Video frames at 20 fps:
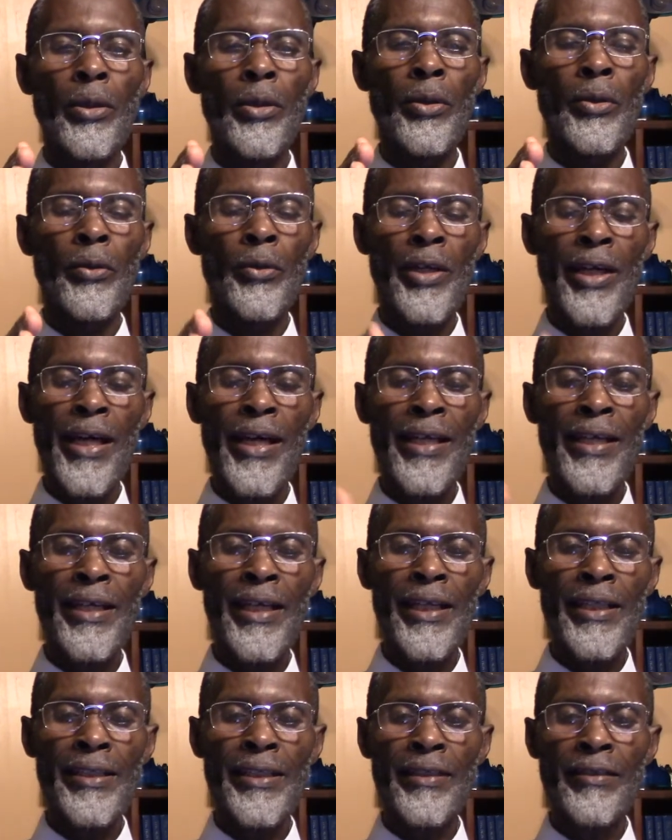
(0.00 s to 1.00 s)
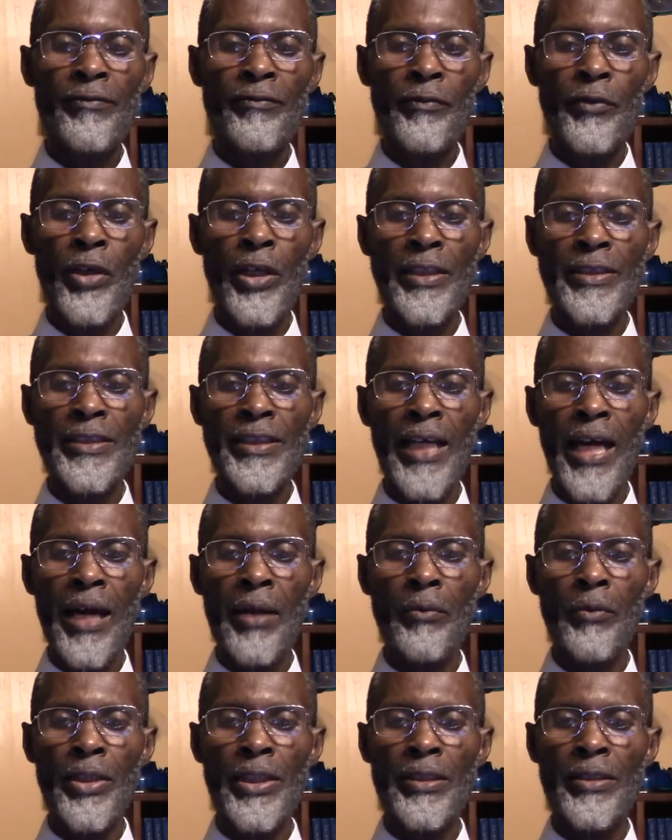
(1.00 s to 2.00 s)
We're heading for a
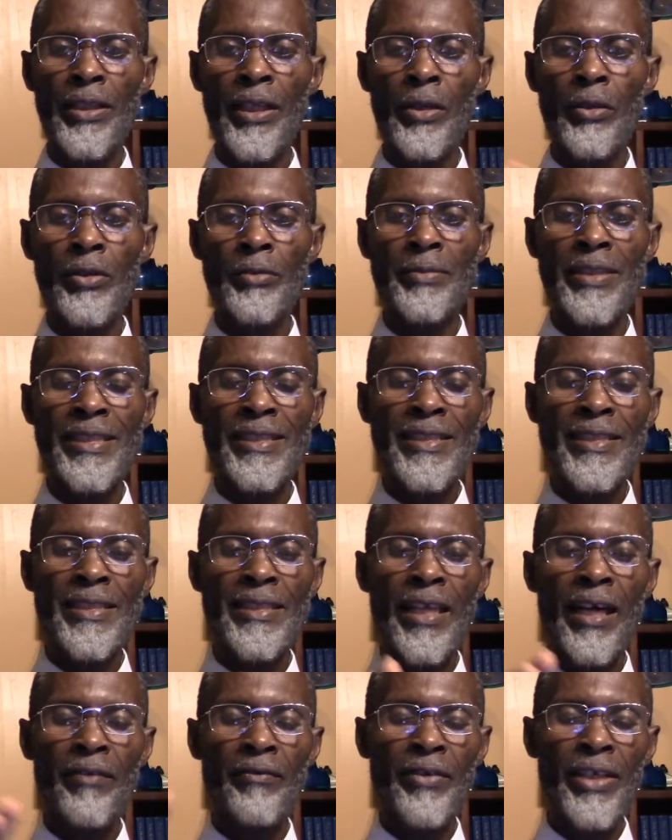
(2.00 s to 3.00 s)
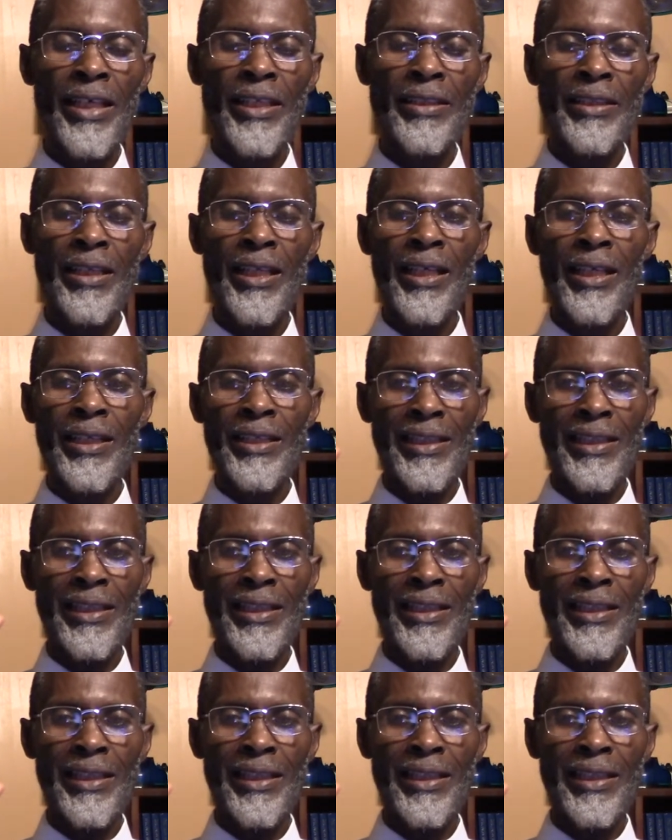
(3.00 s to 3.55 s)
time when there will be seven